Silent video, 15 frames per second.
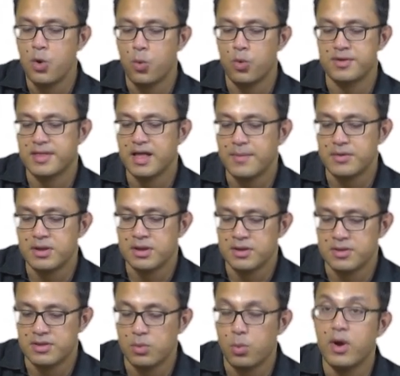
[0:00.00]
what's happening
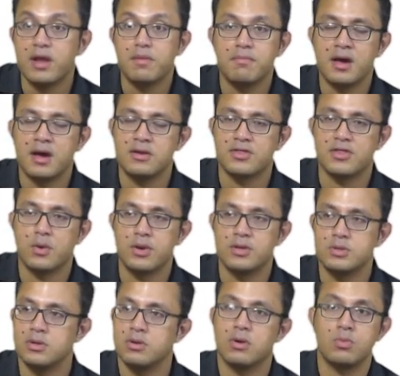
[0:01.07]
is the white man is
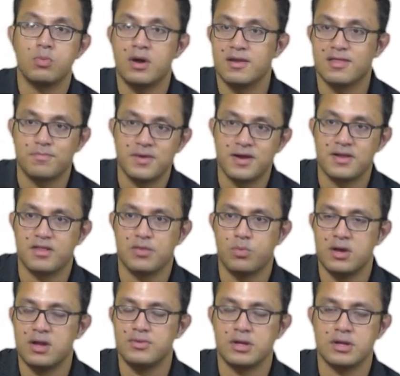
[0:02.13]
going to a non-white space
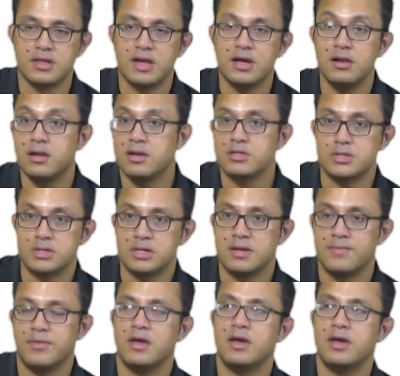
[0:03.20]
where everything is alien to him,